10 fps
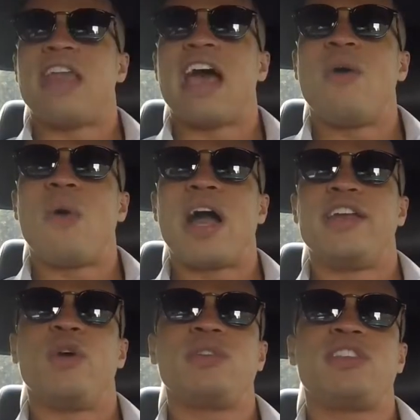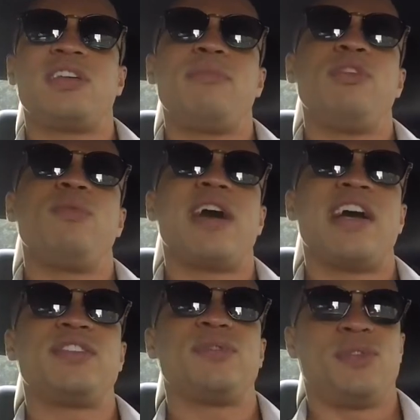Now, I know what some of you
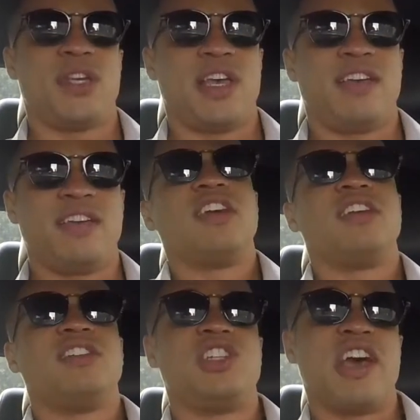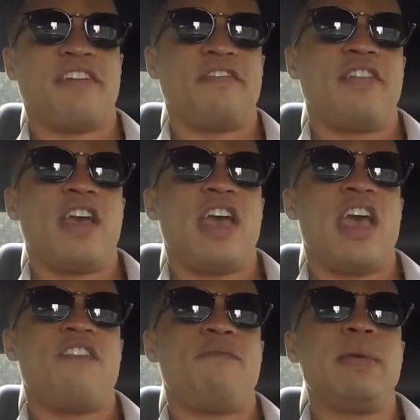guys are saying. Jeff,
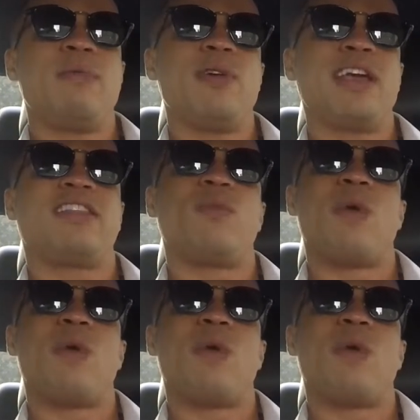if people get the